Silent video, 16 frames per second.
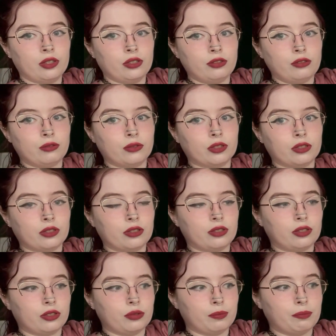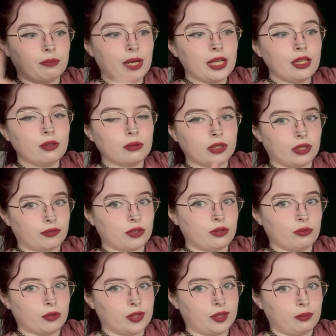You could make whatever you
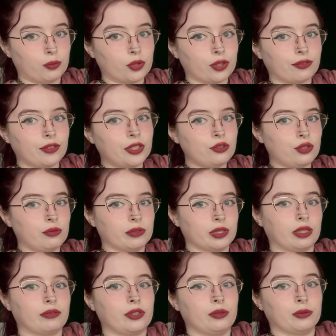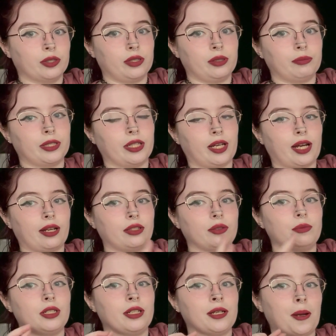wanted, morph into whatever you wanted, but it had to
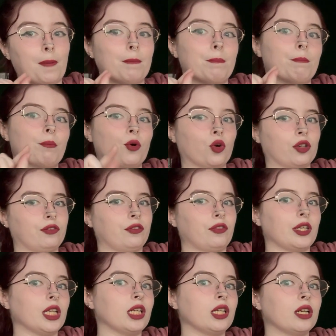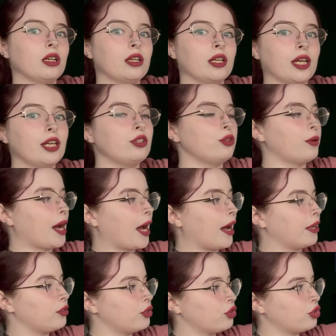be morphing. And you had
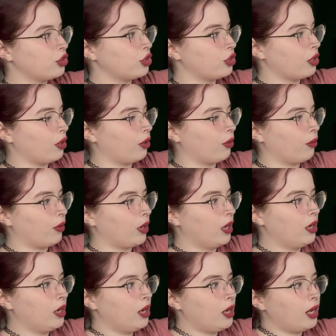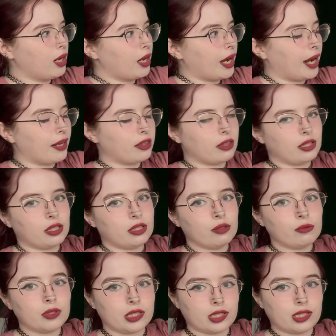to show, I think it
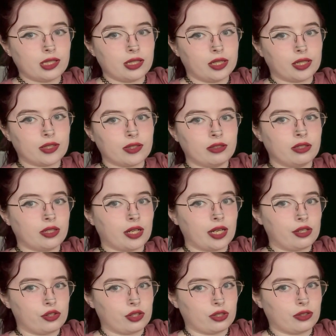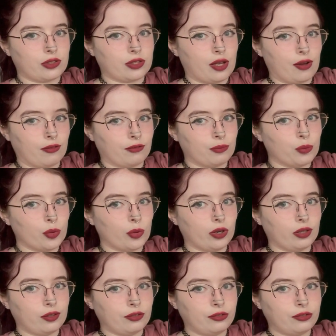was 6 stages of morph.